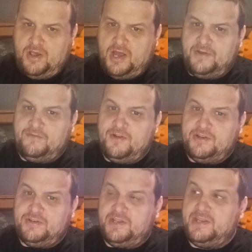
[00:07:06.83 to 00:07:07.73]

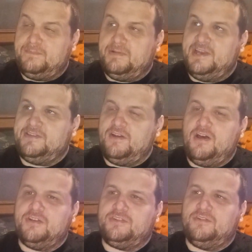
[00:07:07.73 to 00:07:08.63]
Unfortunately, this place
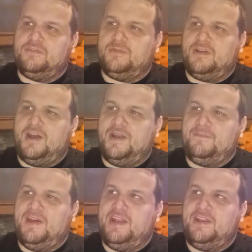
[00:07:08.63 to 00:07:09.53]
also guarded
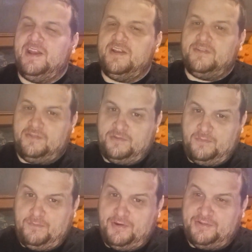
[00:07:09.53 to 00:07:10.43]
by another
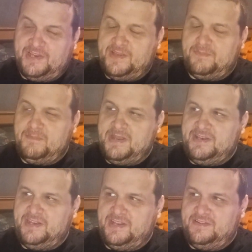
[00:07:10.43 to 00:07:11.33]
prototype's
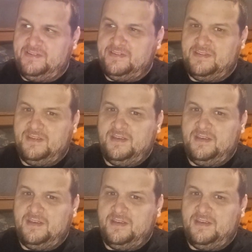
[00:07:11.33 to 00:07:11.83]
minions.